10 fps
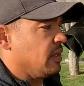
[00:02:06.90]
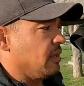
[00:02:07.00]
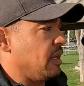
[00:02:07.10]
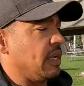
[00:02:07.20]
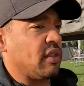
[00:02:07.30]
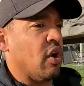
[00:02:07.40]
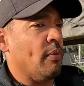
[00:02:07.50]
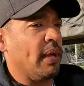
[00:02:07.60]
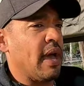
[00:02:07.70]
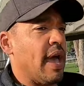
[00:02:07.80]
And you get the
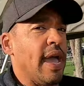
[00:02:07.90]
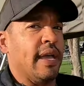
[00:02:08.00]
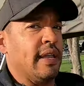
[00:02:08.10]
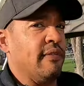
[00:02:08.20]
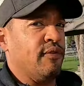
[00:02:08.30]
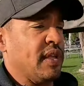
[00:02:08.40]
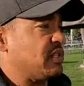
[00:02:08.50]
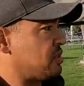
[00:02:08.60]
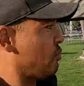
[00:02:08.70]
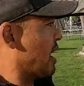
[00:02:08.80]
Hobie kayak, and it
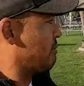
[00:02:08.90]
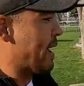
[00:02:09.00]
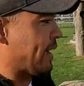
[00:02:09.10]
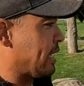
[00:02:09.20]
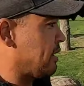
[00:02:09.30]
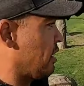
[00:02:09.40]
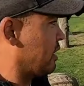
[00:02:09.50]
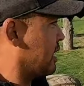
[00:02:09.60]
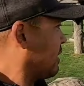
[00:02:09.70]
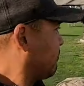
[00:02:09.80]
fits right back in there, and they
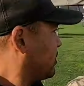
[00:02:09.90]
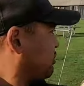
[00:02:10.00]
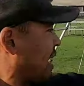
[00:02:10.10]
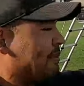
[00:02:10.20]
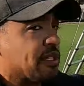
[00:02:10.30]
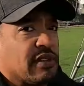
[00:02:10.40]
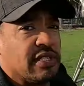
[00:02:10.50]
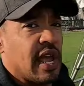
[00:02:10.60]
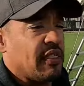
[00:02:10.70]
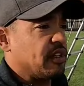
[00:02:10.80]
got straps on the
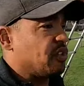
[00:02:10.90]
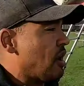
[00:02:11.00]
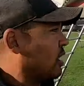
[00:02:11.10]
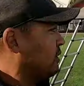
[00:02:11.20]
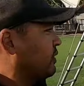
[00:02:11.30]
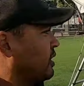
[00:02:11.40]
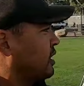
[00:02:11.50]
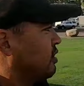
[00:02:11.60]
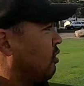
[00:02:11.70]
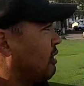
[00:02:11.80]
side of the truck
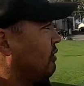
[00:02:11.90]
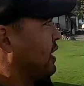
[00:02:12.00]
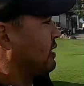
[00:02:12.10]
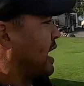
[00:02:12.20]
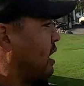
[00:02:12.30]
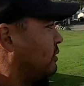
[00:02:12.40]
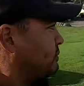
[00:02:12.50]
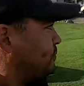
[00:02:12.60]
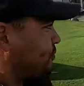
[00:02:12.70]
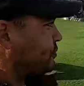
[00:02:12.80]
to hold everything down,
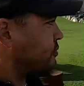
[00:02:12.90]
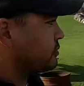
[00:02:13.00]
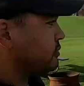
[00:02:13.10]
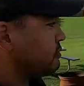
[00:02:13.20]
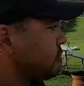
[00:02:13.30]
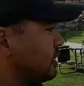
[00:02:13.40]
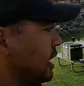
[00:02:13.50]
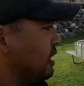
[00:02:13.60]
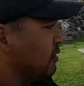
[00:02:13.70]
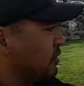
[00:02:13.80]

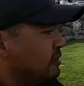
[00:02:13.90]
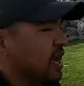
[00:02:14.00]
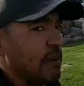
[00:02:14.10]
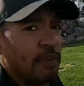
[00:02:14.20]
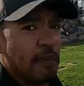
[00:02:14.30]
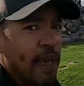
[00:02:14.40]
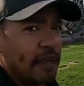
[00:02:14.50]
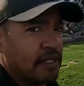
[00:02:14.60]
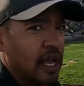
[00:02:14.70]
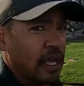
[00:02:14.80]
and over the top on the back
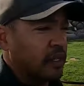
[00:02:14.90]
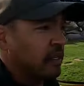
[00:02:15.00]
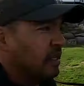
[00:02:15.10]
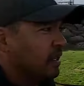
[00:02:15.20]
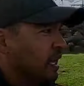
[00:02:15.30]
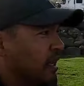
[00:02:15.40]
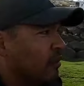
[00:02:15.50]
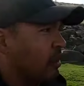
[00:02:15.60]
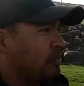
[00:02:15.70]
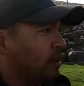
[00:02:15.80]
side, and that
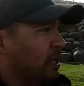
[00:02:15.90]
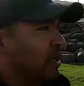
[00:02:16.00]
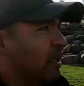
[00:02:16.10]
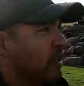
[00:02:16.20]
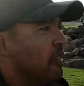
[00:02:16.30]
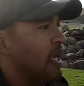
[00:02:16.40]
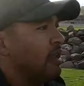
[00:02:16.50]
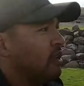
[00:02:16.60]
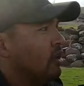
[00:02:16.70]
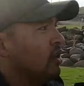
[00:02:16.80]
works pretty good. And then
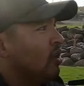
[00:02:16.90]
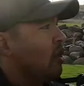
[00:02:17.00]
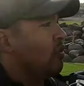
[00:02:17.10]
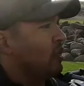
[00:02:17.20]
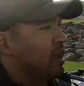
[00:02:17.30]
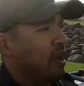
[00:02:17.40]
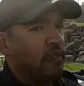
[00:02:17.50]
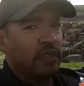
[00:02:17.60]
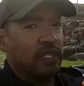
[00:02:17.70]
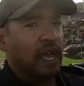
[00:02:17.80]
over here on
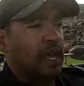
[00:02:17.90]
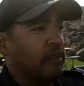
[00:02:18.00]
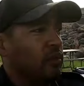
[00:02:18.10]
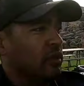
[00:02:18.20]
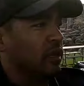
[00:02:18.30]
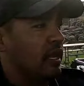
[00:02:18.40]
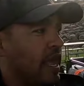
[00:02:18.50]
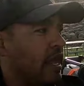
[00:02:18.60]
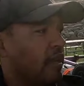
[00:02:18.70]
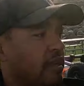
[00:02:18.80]
this side, we're looking at it,